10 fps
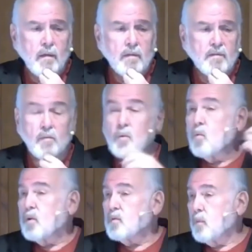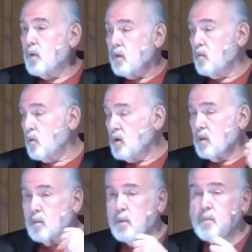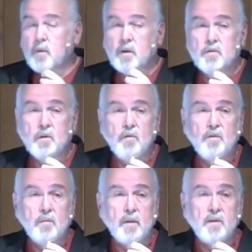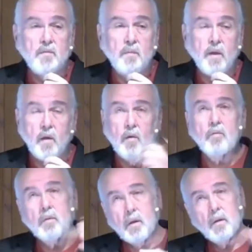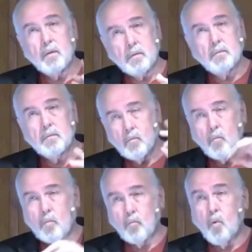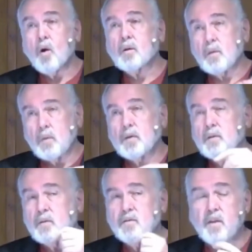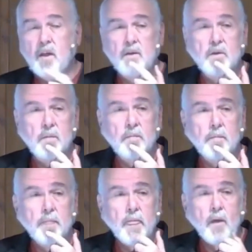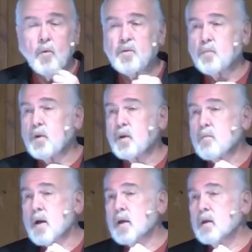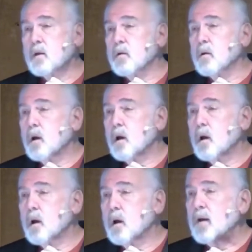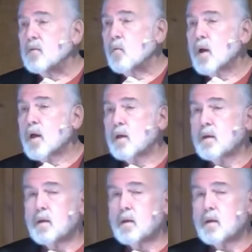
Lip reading: Someone whispered, one of the people introducing me, just or walking me to the stage, whispered in my ear, "Oh, by the way,